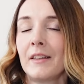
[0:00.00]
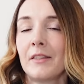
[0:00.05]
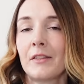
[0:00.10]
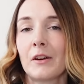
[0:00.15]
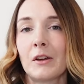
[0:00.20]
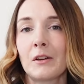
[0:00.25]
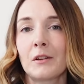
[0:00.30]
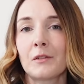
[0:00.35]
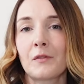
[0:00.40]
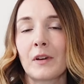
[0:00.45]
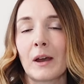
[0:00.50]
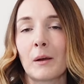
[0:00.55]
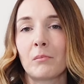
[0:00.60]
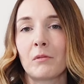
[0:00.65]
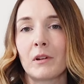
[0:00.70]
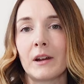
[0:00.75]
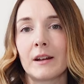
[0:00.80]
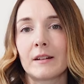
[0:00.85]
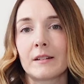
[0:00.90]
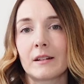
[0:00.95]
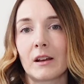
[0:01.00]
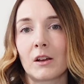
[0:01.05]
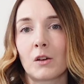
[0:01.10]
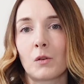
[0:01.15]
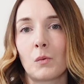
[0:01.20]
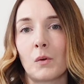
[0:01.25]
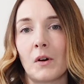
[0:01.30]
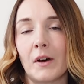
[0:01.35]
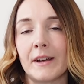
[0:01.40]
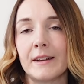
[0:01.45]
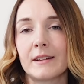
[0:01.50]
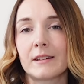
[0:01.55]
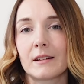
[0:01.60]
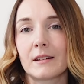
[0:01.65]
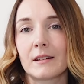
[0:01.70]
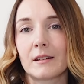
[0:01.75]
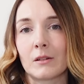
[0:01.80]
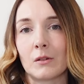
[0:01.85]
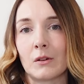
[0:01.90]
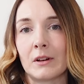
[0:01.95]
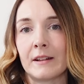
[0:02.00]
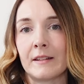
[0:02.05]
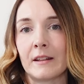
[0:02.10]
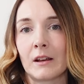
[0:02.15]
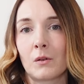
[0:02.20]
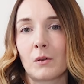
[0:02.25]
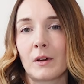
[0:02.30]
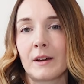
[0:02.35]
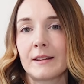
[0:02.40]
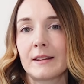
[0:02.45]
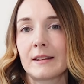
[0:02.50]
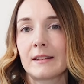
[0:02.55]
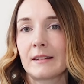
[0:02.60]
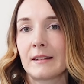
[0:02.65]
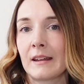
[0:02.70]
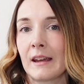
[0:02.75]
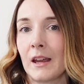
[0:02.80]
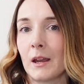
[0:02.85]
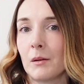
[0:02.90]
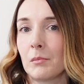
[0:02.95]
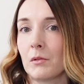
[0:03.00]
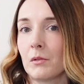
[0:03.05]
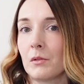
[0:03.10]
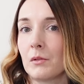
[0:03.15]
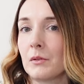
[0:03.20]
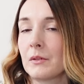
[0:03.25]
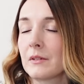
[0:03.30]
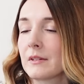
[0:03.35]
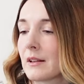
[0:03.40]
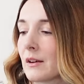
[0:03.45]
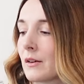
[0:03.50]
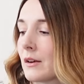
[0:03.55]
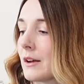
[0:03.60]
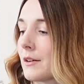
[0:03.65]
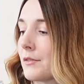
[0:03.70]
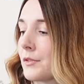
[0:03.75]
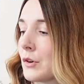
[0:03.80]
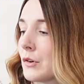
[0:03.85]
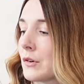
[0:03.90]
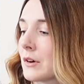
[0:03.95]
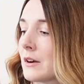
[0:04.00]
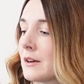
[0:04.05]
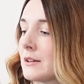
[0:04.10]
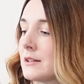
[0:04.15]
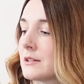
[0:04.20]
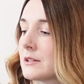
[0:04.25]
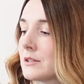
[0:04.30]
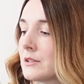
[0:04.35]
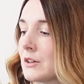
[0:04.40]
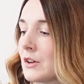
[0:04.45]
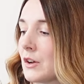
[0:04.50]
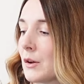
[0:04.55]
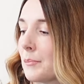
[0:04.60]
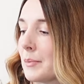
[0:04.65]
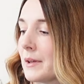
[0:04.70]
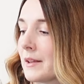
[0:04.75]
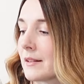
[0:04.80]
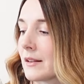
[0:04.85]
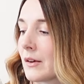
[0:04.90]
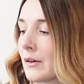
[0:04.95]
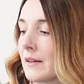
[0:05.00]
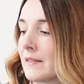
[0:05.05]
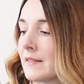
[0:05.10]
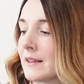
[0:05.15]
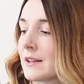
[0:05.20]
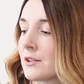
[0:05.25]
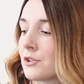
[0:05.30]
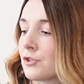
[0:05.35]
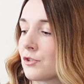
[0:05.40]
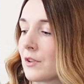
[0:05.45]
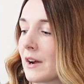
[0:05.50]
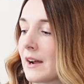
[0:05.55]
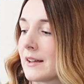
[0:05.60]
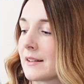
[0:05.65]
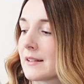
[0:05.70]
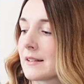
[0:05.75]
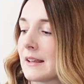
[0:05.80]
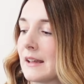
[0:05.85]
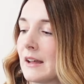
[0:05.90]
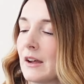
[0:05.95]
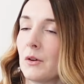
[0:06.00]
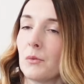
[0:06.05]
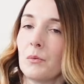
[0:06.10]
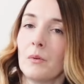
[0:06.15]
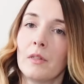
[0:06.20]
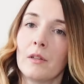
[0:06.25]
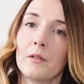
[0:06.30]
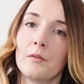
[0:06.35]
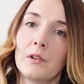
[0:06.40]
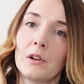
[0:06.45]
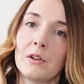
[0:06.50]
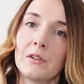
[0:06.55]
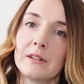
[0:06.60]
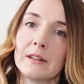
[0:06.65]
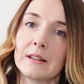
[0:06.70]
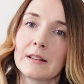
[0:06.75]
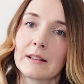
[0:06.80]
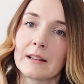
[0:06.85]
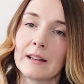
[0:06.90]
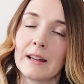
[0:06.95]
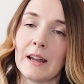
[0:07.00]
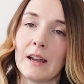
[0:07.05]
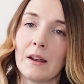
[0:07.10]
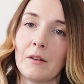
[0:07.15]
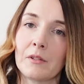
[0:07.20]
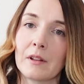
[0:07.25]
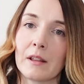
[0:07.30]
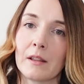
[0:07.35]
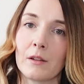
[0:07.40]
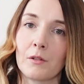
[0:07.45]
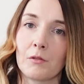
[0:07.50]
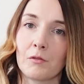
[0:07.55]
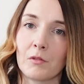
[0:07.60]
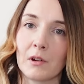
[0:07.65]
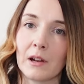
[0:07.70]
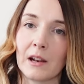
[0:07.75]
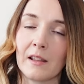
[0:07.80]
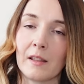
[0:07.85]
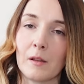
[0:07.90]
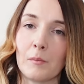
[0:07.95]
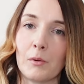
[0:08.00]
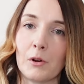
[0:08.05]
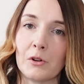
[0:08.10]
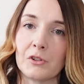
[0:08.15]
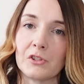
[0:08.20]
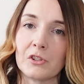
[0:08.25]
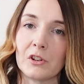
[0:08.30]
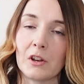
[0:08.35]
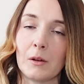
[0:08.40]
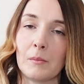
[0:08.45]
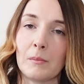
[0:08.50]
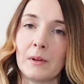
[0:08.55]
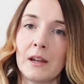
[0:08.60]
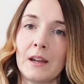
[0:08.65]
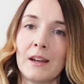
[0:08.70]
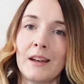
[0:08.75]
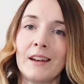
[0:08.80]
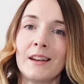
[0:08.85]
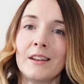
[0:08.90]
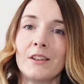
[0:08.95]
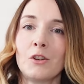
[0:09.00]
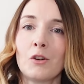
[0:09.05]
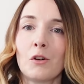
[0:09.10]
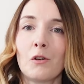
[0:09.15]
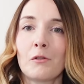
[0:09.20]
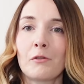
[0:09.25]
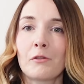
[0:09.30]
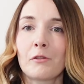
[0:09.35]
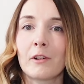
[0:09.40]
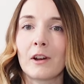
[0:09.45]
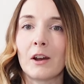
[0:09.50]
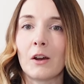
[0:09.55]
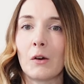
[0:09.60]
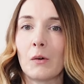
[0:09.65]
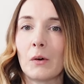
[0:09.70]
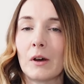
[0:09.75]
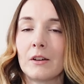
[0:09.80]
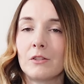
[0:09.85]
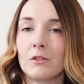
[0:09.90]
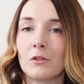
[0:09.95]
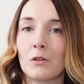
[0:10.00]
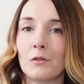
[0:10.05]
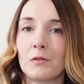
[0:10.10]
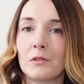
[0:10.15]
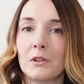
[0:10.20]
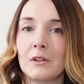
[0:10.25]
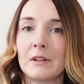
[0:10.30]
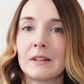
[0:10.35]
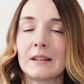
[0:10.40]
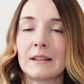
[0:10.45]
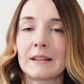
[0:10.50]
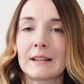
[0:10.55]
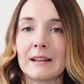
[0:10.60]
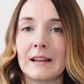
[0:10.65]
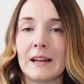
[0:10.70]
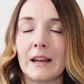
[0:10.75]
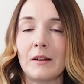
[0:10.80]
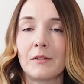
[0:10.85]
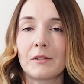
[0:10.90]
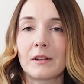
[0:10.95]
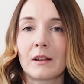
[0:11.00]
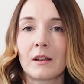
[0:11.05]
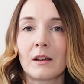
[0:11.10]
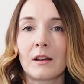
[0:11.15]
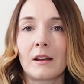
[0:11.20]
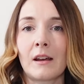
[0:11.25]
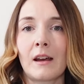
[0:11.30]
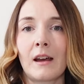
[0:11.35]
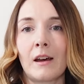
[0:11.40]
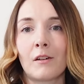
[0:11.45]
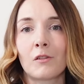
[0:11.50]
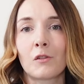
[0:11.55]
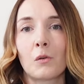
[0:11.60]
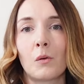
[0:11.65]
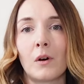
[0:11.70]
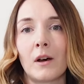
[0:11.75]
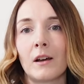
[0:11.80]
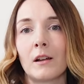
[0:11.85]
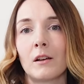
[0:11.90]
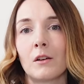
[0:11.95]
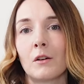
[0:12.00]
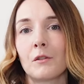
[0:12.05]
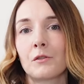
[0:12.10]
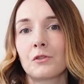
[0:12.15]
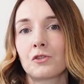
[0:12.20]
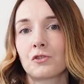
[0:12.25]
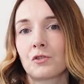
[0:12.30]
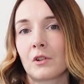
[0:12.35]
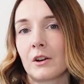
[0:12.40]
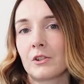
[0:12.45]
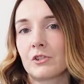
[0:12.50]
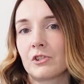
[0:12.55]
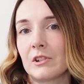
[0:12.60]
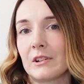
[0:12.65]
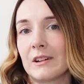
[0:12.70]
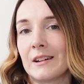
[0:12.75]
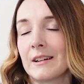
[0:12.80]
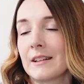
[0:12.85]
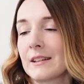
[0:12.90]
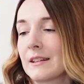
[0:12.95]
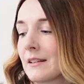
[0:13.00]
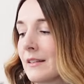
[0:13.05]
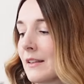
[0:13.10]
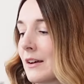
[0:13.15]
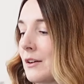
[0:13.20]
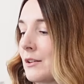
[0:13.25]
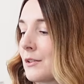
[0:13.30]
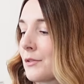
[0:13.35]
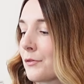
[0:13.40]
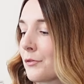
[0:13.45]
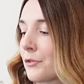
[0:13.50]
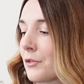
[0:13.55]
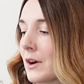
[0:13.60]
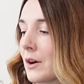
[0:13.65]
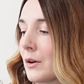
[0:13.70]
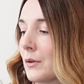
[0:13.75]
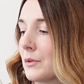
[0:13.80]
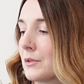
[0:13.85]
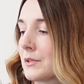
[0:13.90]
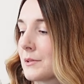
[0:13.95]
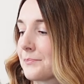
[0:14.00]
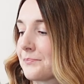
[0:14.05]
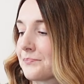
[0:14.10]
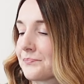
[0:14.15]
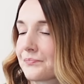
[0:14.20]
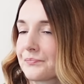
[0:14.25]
those fabrics are quite solid, they're quite stable. So if you're going to be sewing this dress with the fluted sleeves and the frill at the bottom, your frill and your fluted sleeves are going to have quite a lot of structure. So those frills